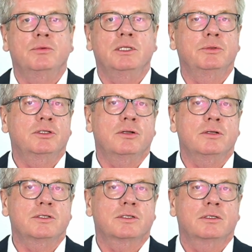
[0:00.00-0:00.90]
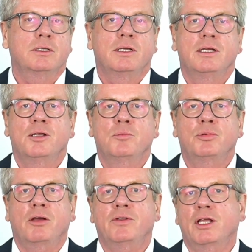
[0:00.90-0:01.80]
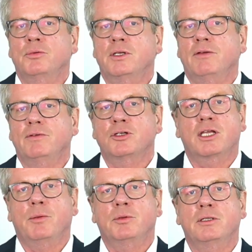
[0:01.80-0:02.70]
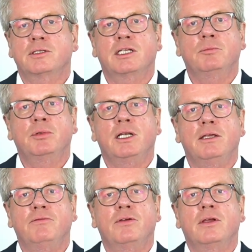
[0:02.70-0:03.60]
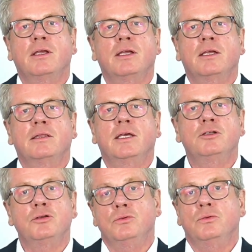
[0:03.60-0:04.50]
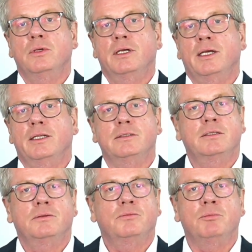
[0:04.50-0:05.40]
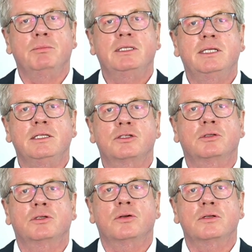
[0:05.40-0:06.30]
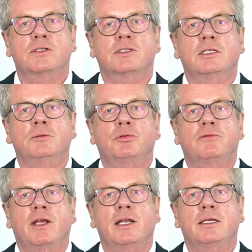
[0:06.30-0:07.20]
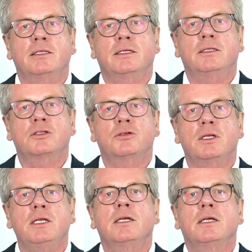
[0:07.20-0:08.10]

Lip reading: real returns? Private equity and venture capital still believe they do, and with mid-teens returns still prevailing in the industry,